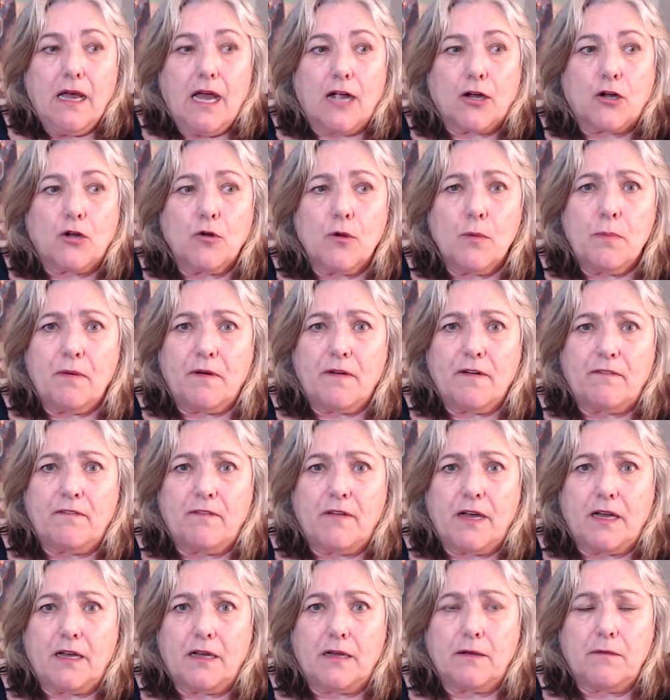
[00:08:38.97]
a group
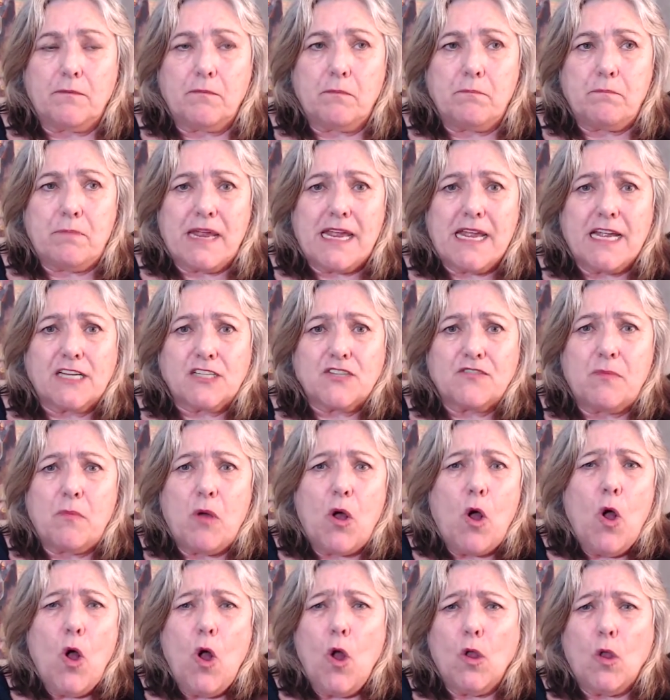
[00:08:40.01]
of beings from
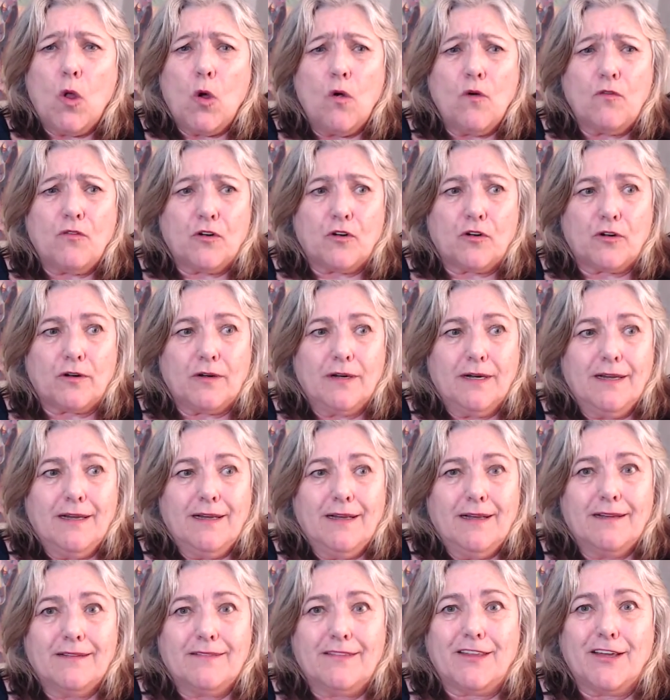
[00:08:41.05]
all over
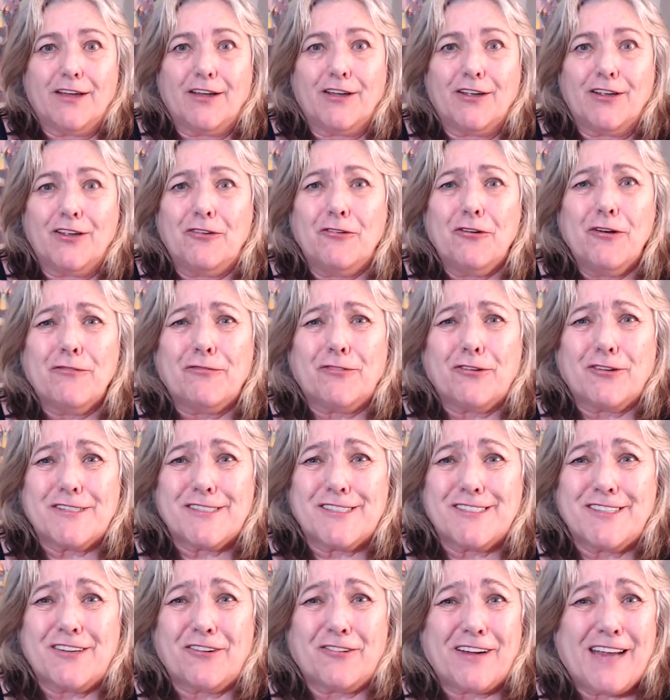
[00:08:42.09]
the
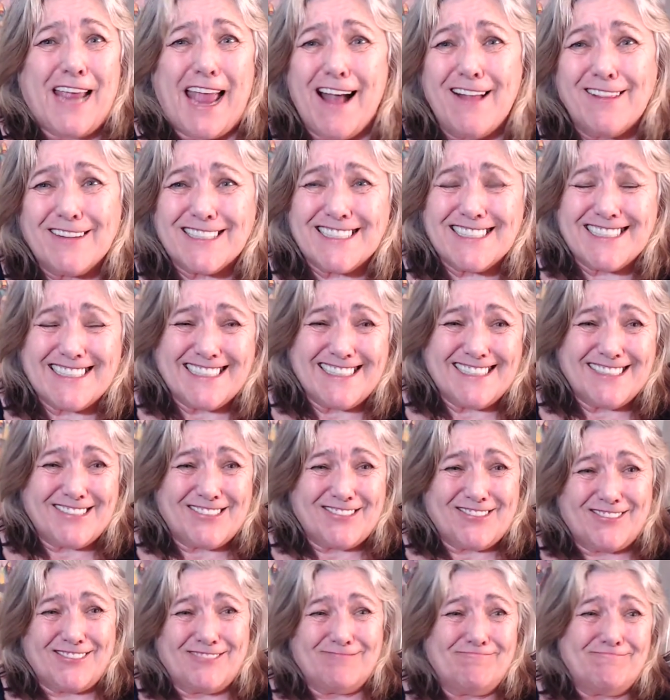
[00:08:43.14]
universe, or galaxies,
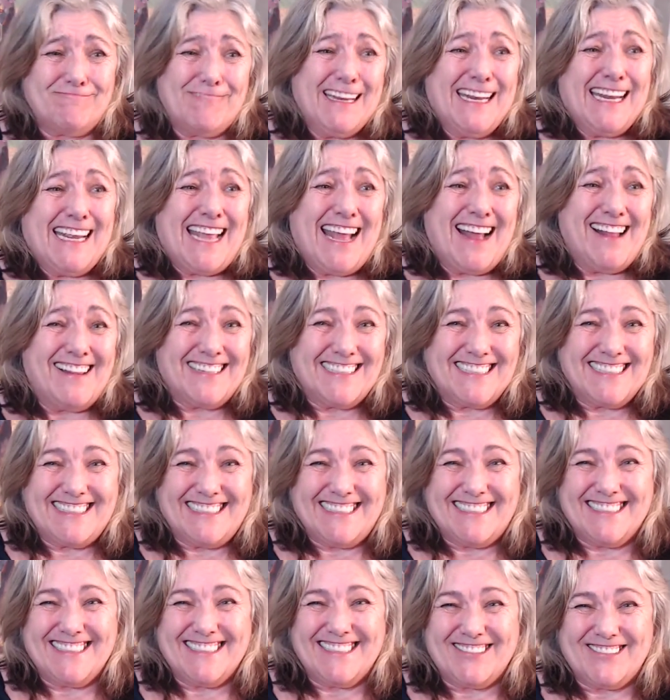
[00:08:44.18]
or many
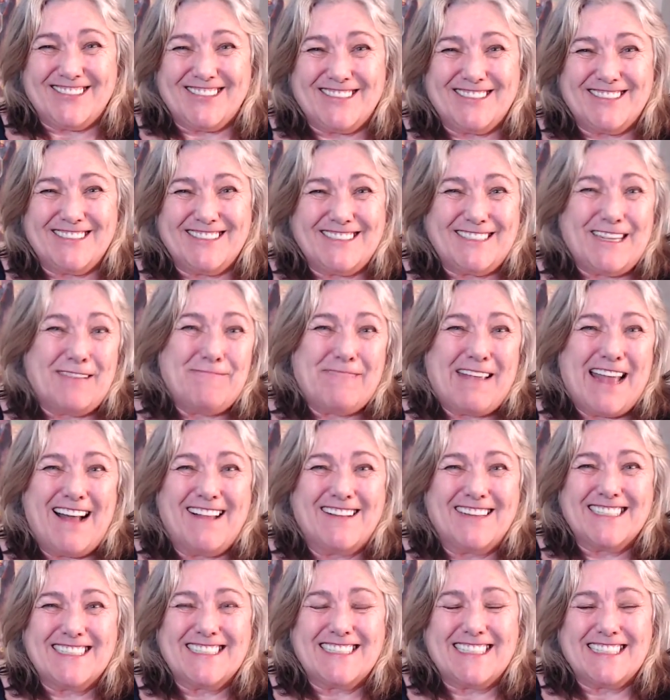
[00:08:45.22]
galaxies, or
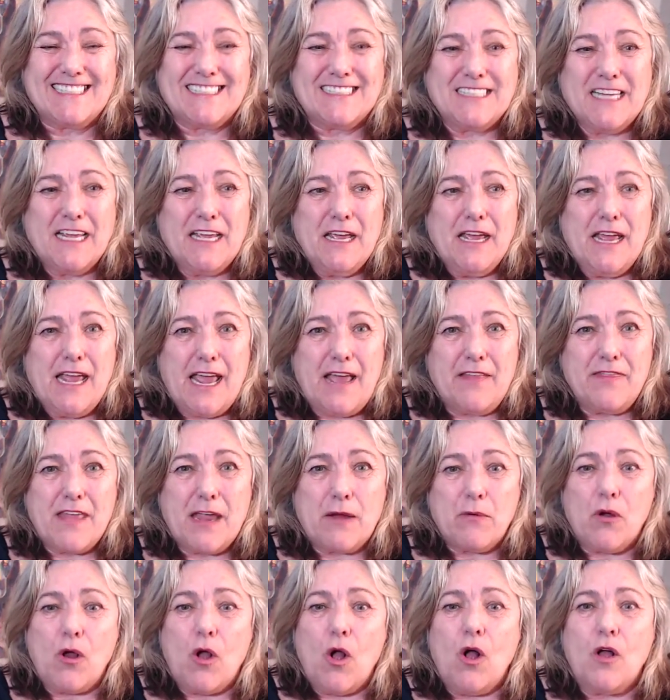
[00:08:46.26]
sub-galaxies, and
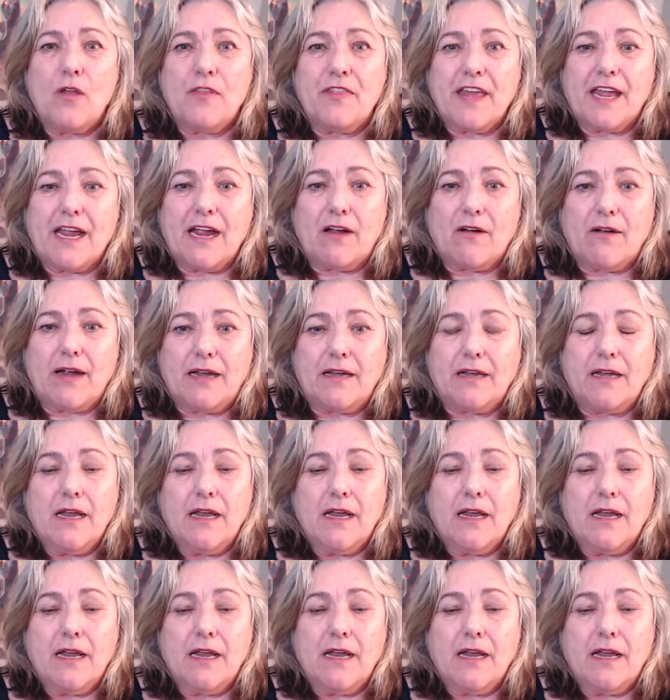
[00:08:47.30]
they were all there.